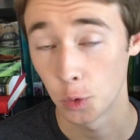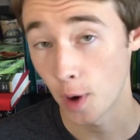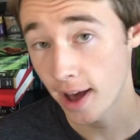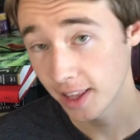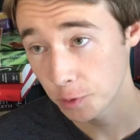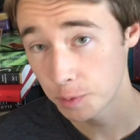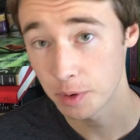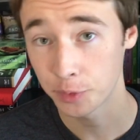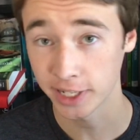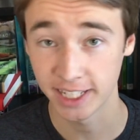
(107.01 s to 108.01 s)
Well, it would
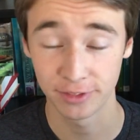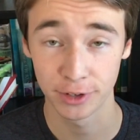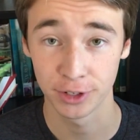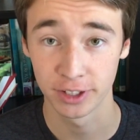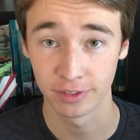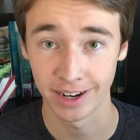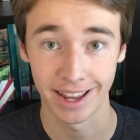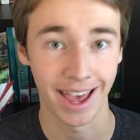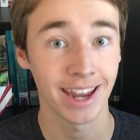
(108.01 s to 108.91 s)
be pretty difficult to find